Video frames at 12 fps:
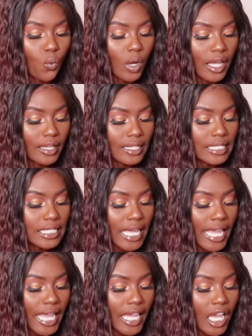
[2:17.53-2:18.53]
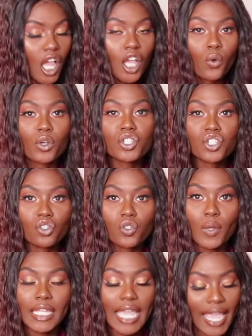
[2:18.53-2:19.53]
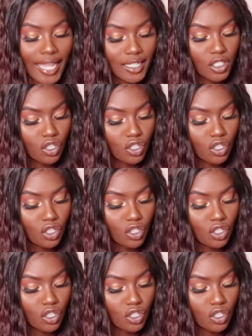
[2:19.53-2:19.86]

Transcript: was 228,